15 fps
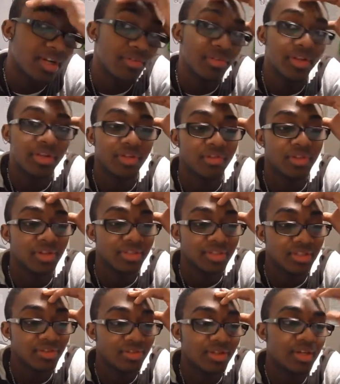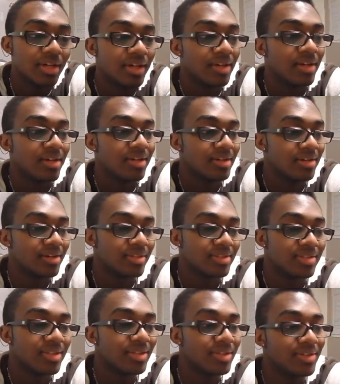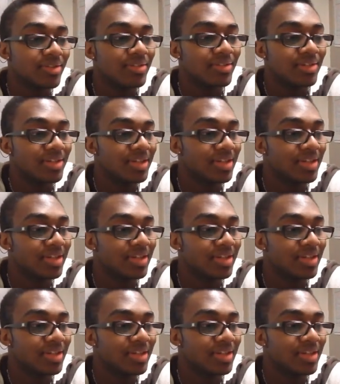and I really don't think so. So